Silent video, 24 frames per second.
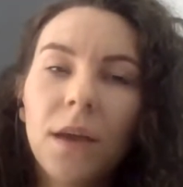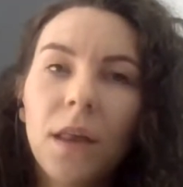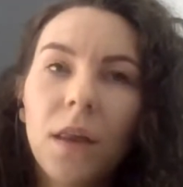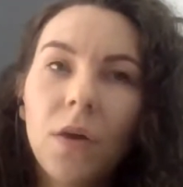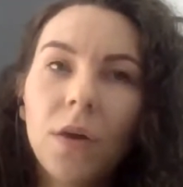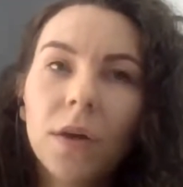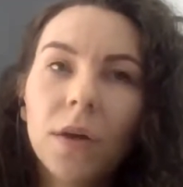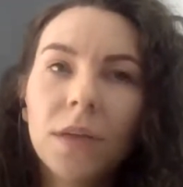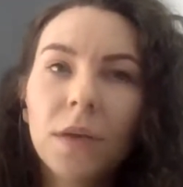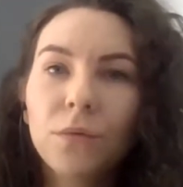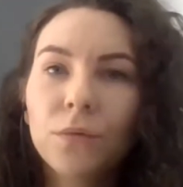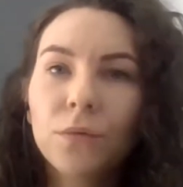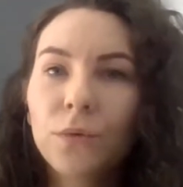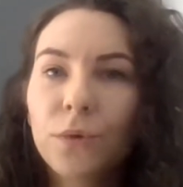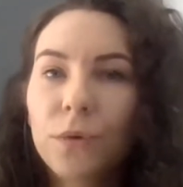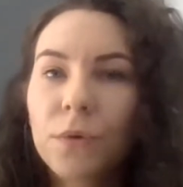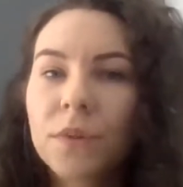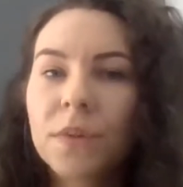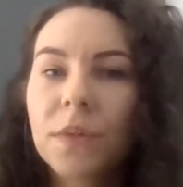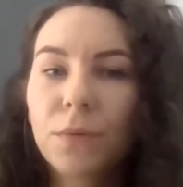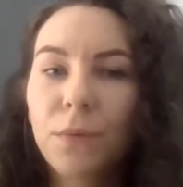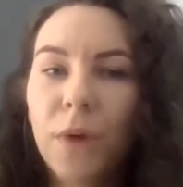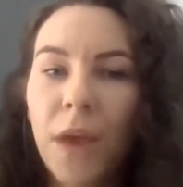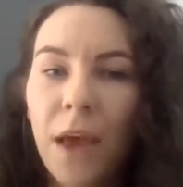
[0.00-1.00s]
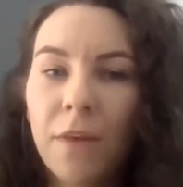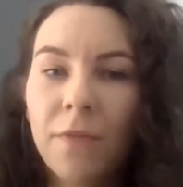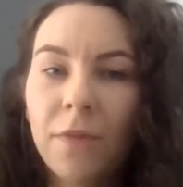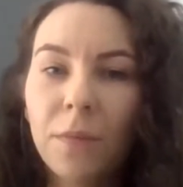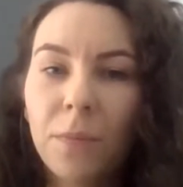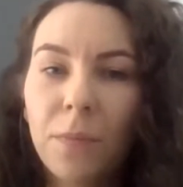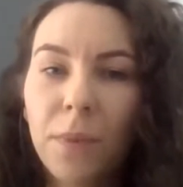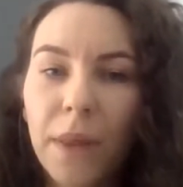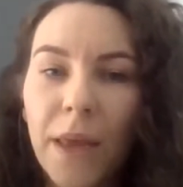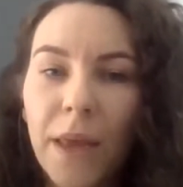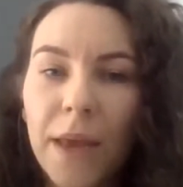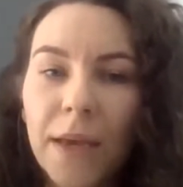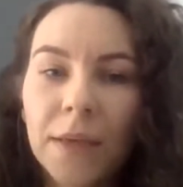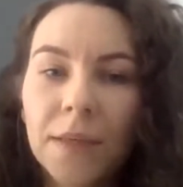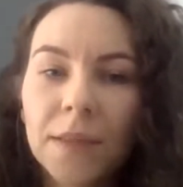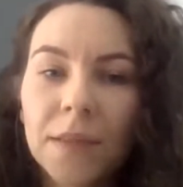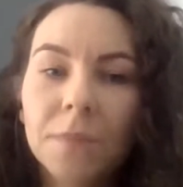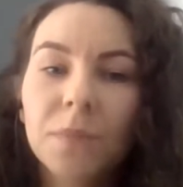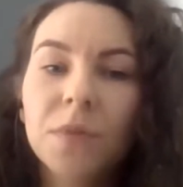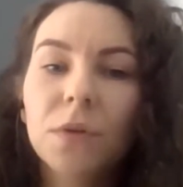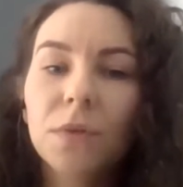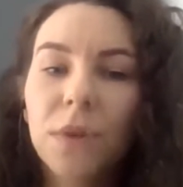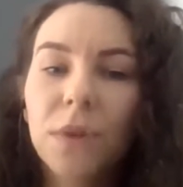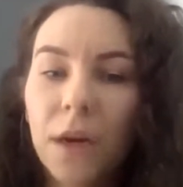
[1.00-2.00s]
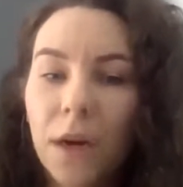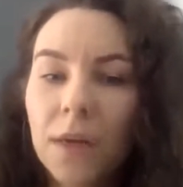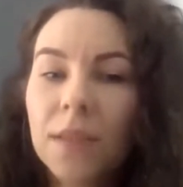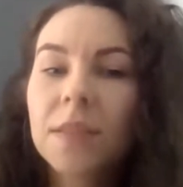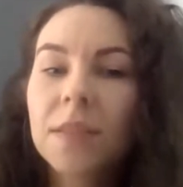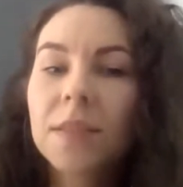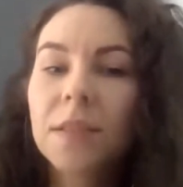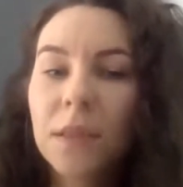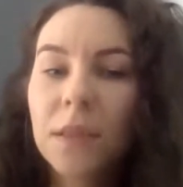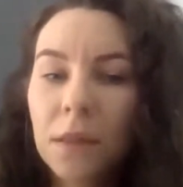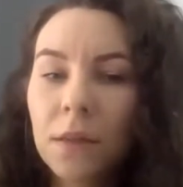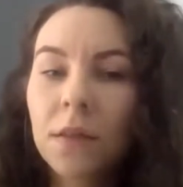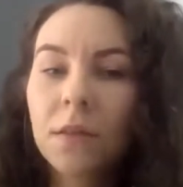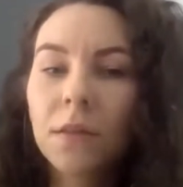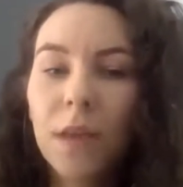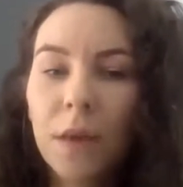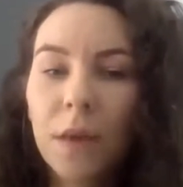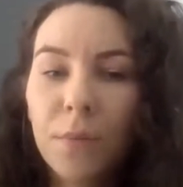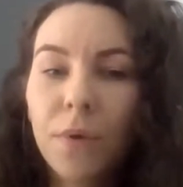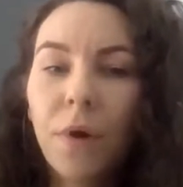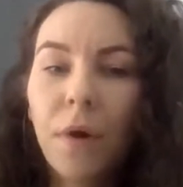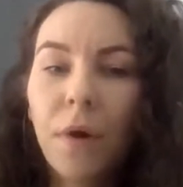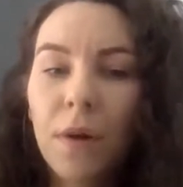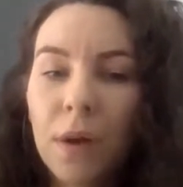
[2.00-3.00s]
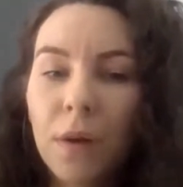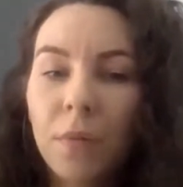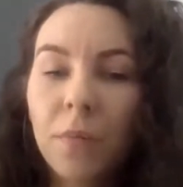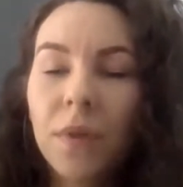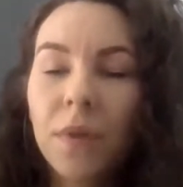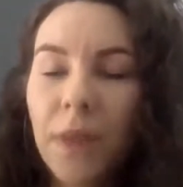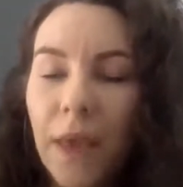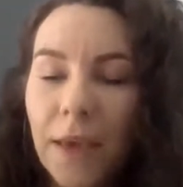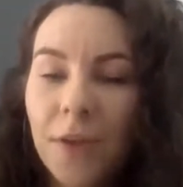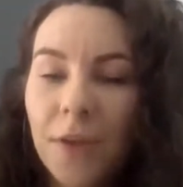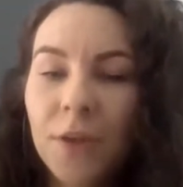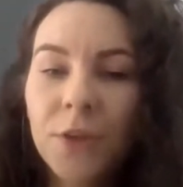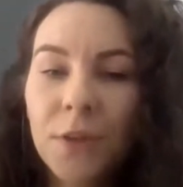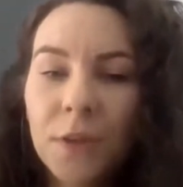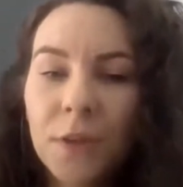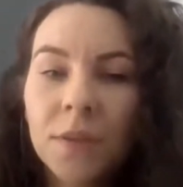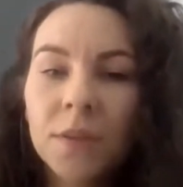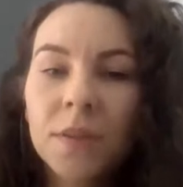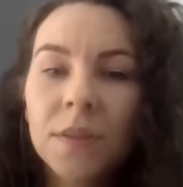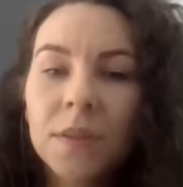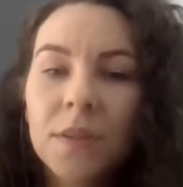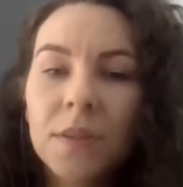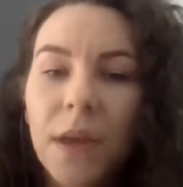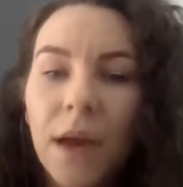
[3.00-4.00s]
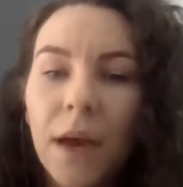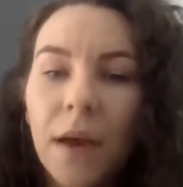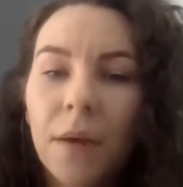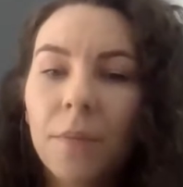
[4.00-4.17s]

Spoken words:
lockdown rules that we have in place, so there are still temporary limitations.